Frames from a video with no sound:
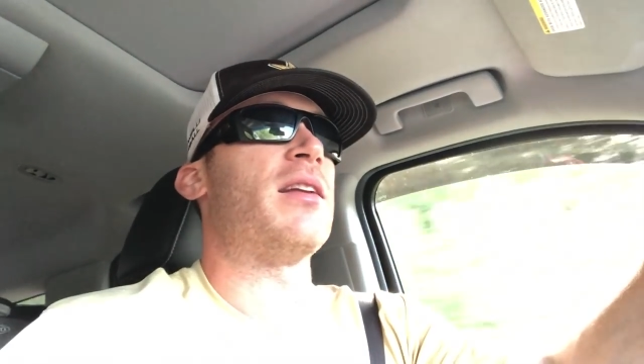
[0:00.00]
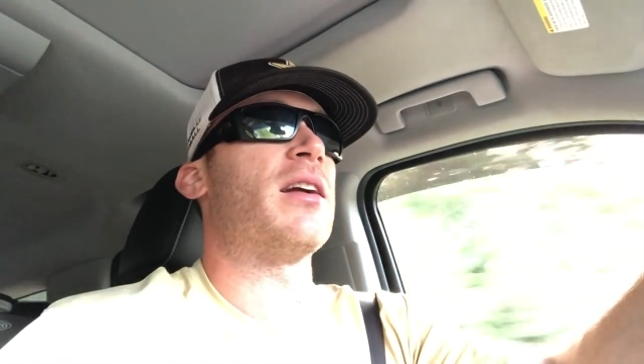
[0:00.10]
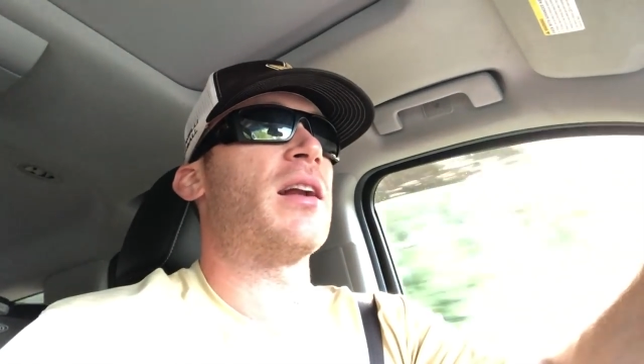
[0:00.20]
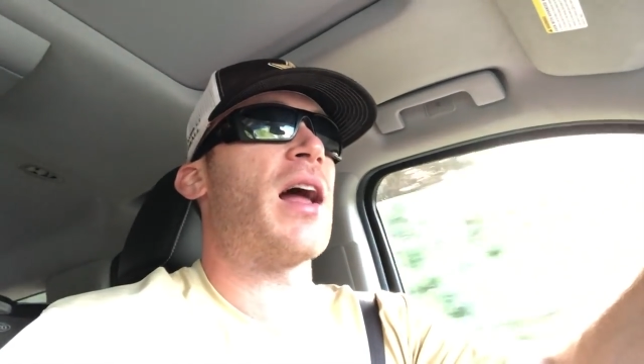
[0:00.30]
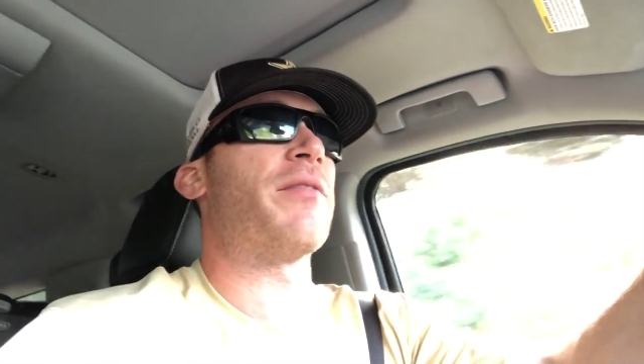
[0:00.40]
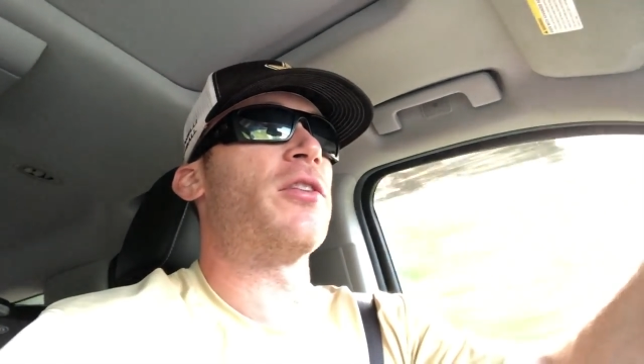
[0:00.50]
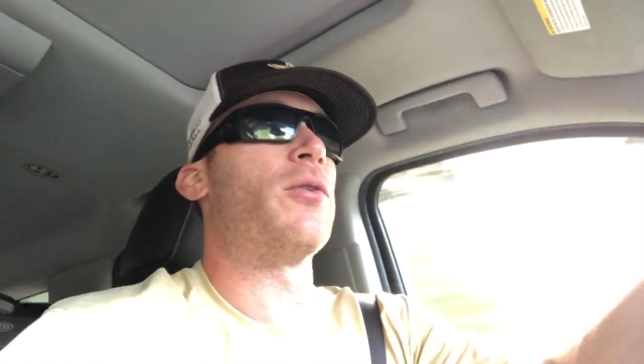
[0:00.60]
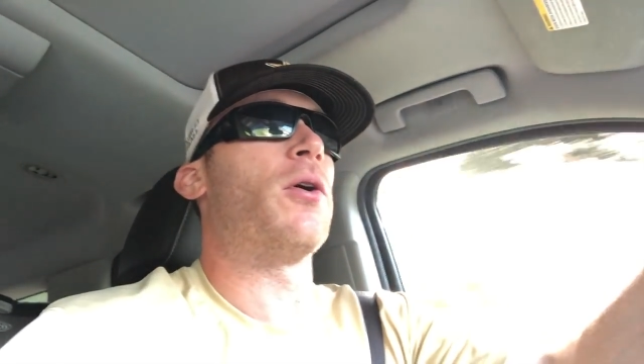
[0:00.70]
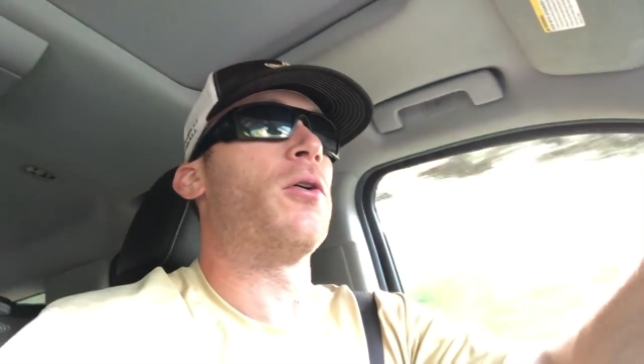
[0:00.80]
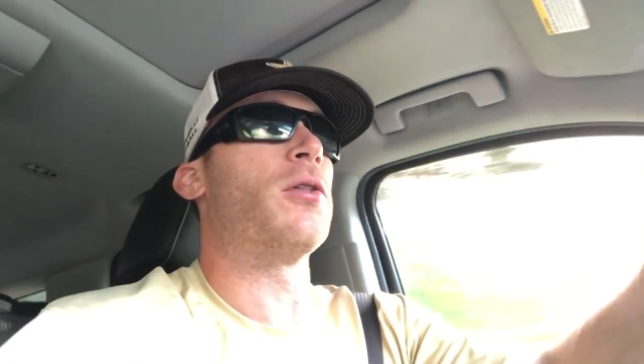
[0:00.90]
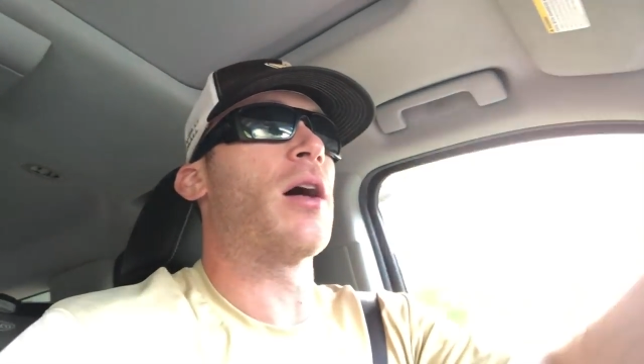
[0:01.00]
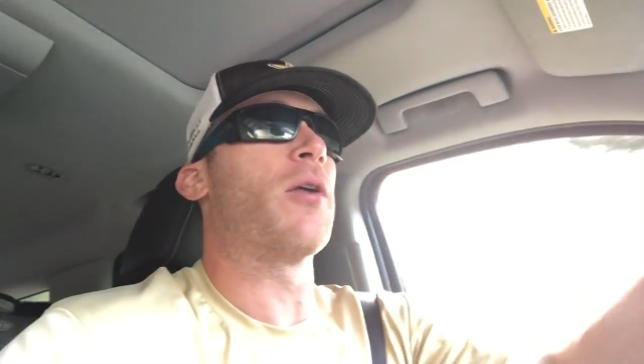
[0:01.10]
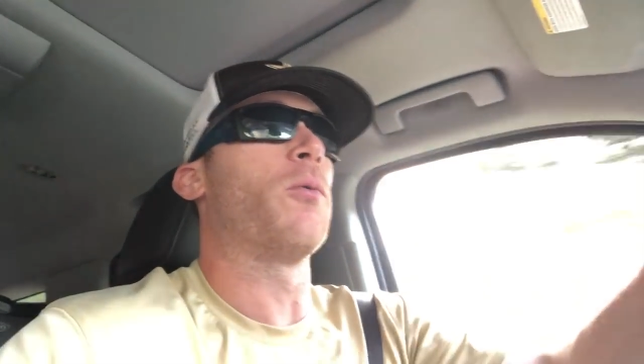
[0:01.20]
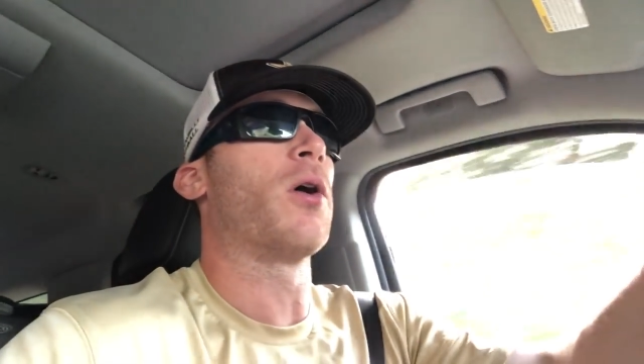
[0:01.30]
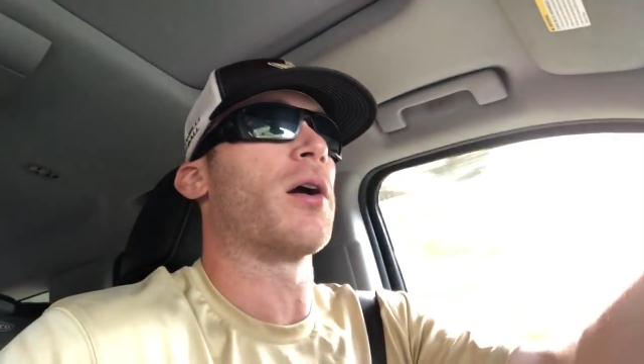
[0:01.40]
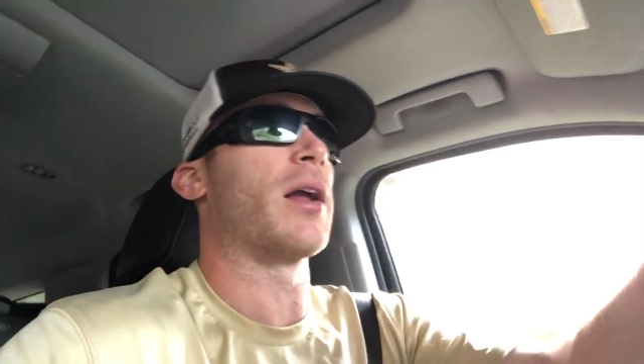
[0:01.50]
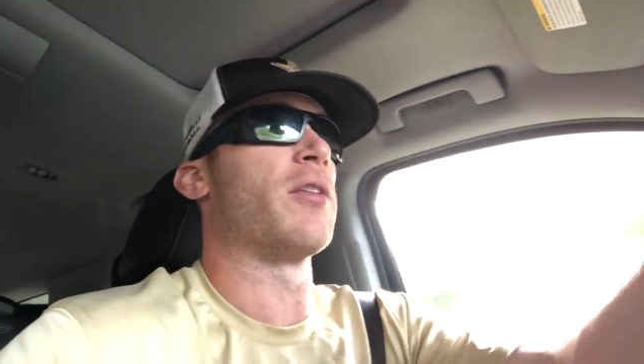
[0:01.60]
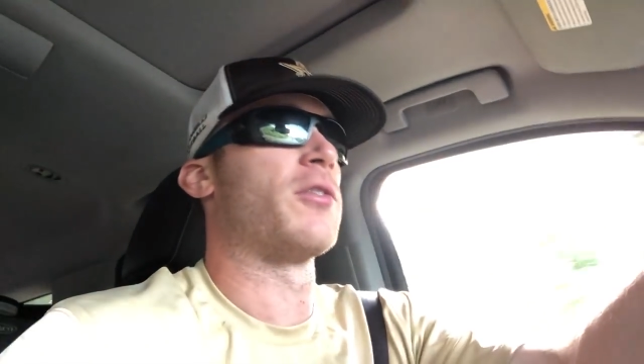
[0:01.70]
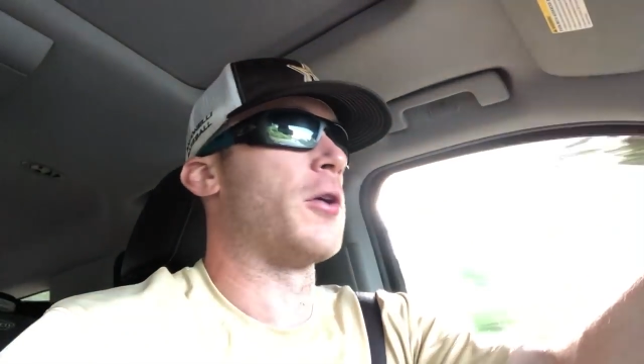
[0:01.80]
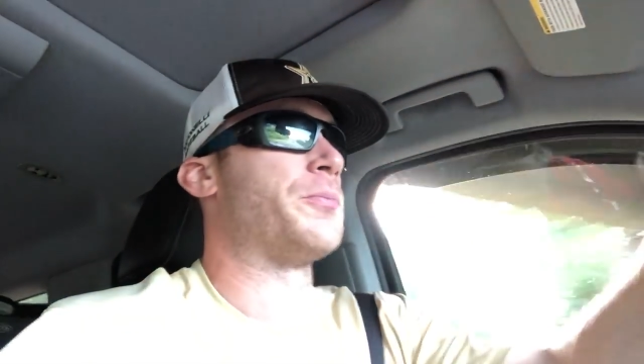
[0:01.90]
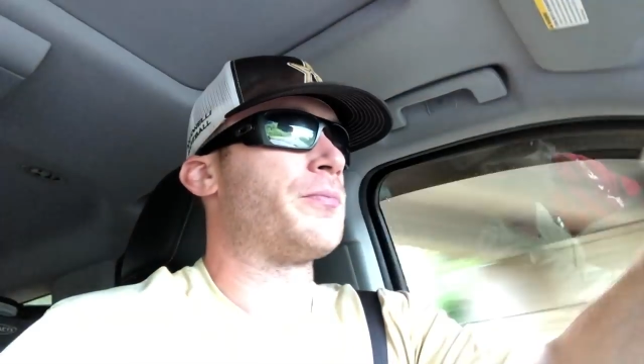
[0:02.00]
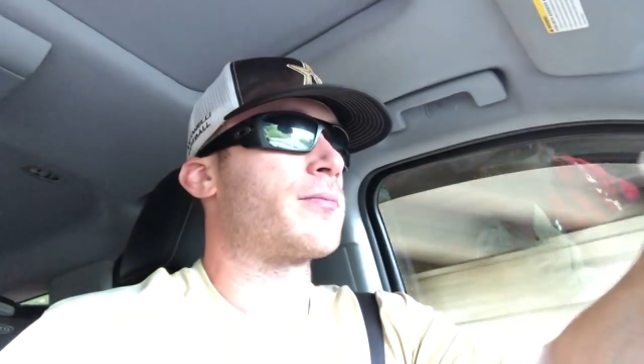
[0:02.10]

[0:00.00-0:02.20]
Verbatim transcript: and you're going to have to do a whole lot of work. And so